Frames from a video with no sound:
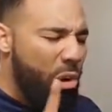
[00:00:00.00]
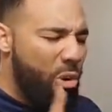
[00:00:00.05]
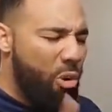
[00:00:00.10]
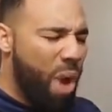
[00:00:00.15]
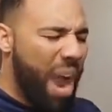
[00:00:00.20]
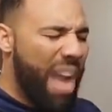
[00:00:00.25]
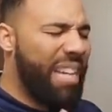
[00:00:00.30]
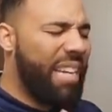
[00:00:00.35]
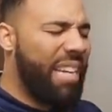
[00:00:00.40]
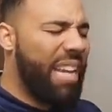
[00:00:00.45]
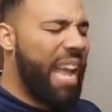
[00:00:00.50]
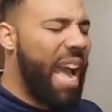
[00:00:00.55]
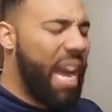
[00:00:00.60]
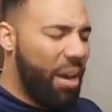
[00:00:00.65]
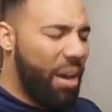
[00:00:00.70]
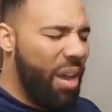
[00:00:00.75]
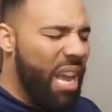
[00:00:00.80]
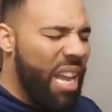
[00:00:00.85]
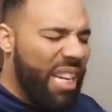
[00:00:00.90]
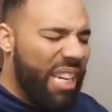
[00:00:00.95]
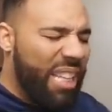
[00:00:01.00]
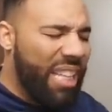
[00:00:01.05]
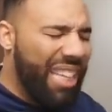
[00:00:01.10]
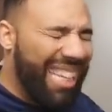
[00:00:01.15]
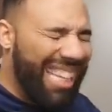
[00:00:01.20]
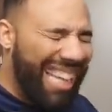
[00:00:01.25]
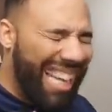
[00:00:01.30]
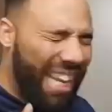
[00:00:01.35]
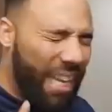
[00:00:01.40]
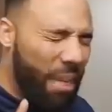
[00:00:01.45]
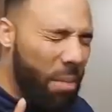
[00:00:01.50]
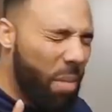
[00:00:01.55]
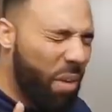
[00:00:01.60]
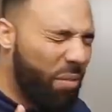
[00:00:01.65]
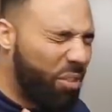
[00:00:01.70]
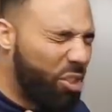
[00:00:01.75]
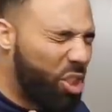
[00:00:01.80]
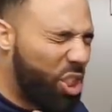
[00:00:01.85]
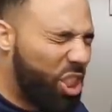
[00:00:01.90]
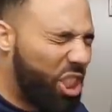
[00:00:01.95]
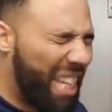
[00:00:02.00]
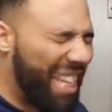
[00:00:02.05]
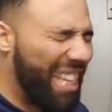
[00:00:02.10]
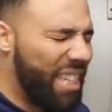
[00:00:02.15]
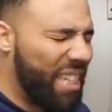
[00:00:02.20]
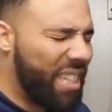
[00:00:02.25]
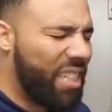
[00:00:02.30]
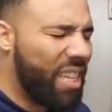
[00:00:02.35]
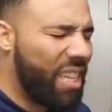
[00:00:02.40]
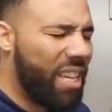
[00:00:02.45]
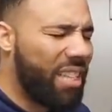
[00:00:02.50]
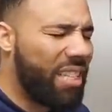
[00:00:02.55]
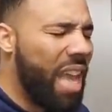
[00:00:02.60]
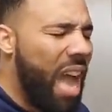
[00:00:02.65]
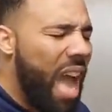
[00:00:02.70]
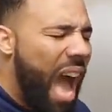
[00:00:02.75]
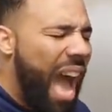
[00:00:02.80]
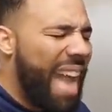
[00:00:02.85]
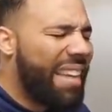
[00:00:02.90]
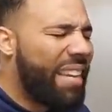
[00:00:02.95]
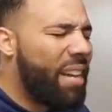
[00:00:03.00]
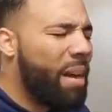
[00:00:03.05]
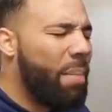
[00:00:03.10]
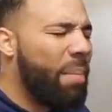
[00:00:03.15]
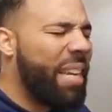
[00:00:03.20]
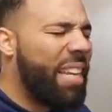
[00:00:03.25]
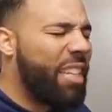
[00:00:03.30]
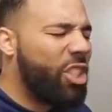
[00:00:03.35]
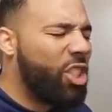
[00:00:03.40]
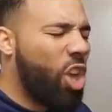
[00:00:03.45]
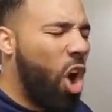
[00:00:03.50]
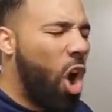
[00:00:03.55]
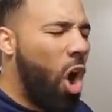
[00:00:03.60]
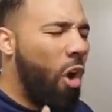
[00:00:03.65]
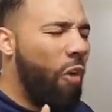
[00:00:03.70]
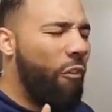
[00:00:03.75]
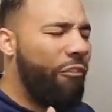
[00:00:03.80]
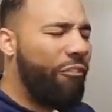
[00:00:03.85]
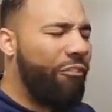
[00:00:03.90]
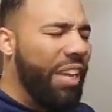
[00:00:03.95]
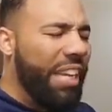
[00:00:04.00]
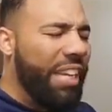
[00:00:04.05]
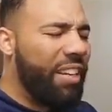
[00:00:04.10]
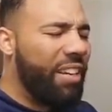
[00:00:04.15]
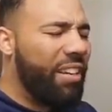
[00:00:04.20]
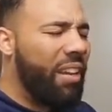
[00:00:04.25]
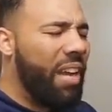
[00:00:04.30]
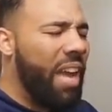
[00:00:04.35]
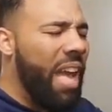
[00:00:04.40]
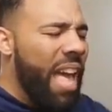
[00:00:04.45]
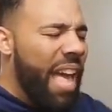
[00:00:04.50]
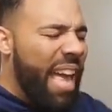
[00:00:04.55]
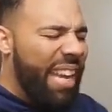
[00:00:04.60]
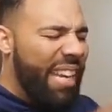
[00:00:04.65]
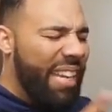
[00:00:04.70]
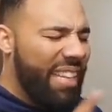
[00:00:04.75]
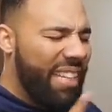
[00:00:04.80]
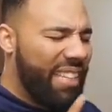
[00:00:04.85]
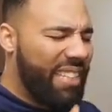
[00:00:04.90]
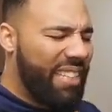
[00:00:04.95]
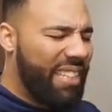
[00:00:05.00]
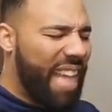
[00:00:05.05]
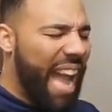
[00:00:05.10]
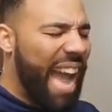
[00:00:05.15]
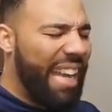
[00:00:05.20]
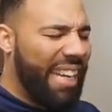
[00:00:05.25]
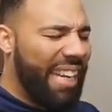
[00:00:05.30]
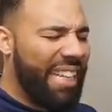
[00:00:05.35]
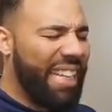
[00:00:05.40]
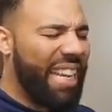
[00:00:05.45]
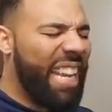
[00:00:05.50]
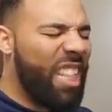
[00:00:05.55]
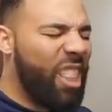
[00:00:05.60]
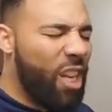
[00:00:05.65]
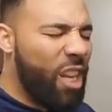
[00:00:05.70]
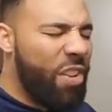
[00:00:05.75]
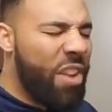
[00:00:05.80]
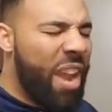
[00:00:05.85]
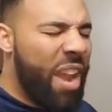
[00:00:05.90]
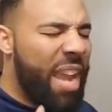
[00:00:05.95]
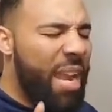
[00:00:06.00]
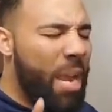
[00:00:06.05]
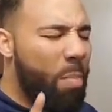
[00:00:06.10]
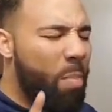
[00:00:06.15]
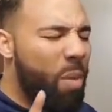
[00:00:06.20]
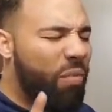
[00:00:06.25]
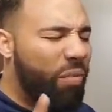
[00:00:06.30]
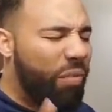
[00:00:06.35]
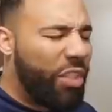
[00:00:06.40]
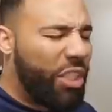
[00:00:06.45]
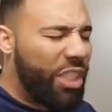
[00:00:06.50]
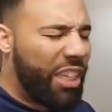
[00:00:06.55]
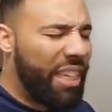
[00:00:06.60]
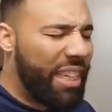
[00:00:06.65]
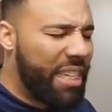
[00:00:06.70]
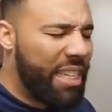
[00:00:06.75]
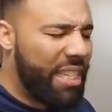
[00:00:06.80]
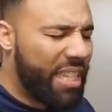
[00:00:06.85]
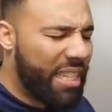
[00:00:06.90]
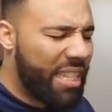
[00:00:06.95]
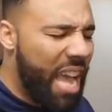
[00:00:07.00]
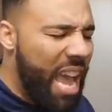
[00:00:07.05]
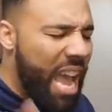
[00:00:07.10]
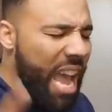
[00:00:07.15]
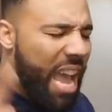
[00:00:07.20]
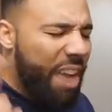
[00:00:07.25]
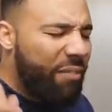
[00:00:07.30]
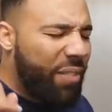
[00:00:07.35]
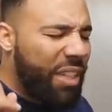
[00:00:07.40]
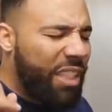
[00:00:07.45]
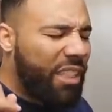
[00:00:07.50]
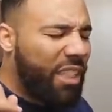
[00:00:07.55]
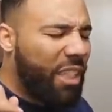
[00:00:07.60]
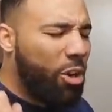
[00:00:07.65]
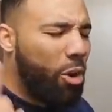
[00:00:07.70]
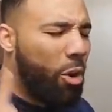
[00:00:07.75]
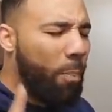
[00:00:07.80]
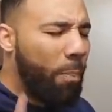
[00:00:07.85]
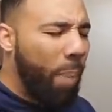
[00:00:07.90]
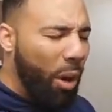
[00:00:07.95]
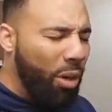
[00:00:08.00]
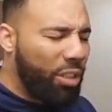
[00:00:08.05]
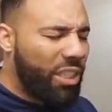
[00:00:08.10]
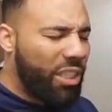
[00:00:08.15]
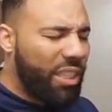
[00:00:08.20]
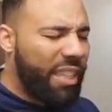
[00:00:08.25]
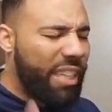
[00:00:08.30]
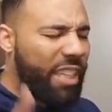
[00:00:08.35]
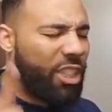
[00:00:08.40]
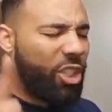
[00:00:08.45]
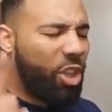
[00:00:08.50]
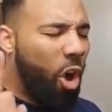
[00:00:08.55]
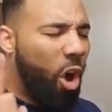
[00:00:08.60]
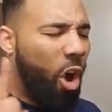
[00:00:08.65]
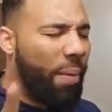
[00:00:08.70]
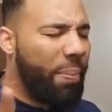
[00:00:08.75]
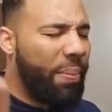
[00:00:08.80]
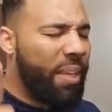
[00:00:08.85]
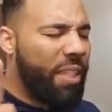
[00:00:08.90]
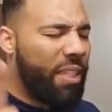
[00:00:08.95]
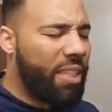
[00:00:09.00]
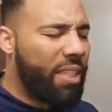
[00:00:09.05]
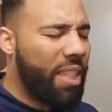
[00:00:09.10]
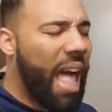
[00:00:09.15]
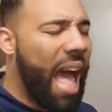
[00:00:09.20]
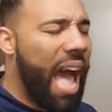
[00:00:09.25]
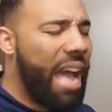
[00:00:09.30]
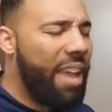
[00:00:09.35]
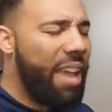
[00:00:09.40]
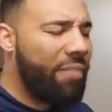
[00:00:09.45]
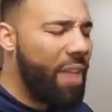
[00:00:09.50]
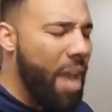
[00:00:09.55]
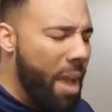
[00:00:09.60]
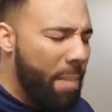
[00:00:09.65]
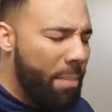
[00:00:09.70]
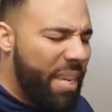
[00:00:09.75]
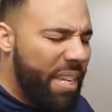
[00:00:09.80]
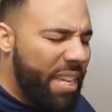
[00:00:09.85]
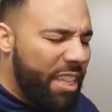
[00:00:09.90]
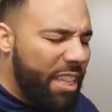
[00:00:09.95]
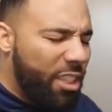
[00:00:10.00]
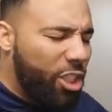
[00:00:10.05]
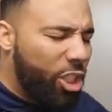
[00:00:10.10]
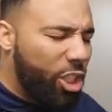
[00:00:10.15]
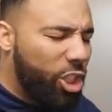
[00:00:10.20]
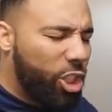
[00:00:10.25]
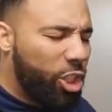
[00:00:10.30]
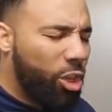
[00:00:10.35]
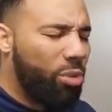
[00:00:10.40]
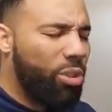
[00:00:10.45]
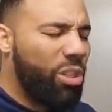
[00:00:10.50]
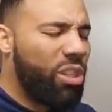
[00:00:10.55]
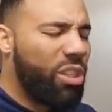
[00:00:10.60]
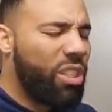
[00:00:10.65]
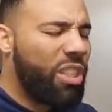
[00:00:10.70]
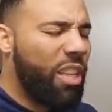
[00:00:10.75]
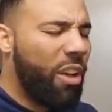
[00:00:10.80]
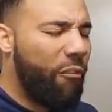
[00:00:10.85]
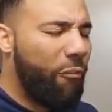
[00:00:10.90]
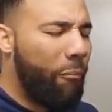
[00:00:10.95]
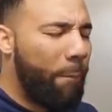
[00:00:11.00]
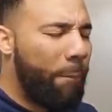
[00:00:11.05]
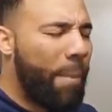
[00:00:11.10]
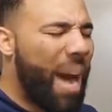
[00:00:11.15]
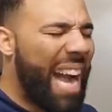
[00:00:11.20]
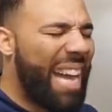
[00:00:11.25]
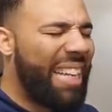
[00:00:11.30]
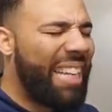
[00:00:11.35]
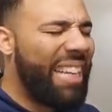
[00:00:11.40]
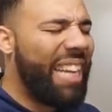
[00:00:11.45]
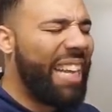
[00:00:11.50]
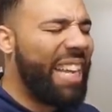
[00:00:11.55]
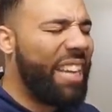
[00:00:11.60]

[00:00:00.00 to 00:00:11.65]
right now. In the name of Jesus, I come against all fear and anxiety. In the name of Jesus, every single person that is on this live, begin to show yourself mighty